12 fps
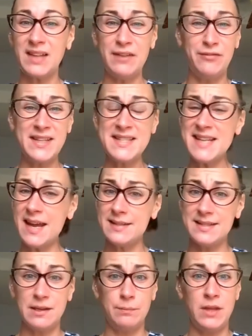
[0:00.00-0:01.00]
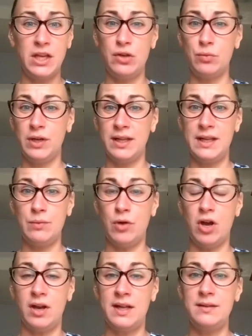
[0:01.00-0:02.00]
If it's not something you really
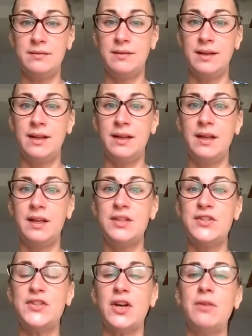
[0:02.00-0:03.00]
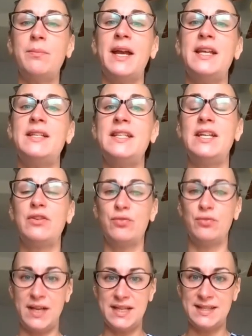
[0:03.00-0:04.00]
want, start by
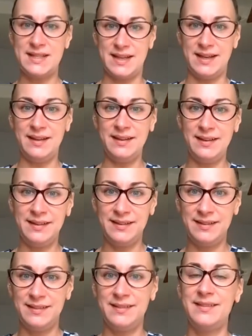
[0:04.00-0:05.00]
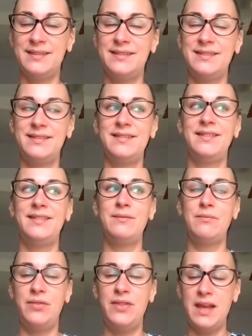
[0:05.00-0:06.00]
decreasing
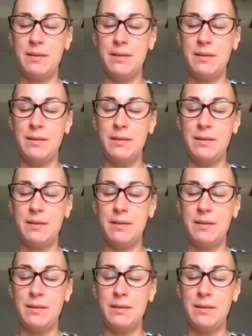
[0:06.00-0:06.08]
the